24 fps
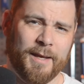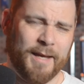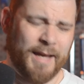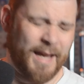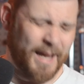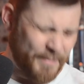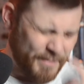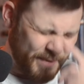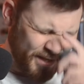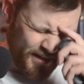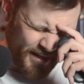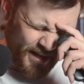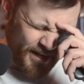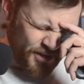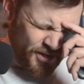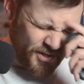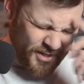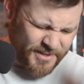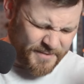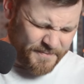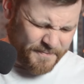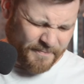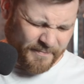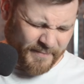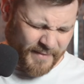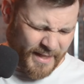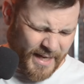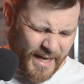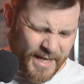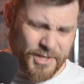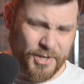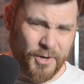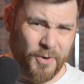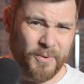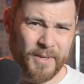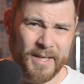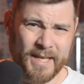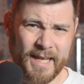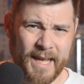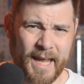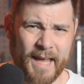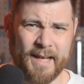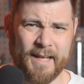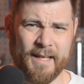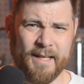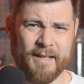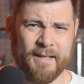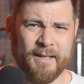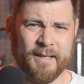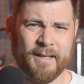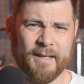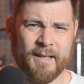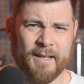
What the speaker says: I mean, I don't get it.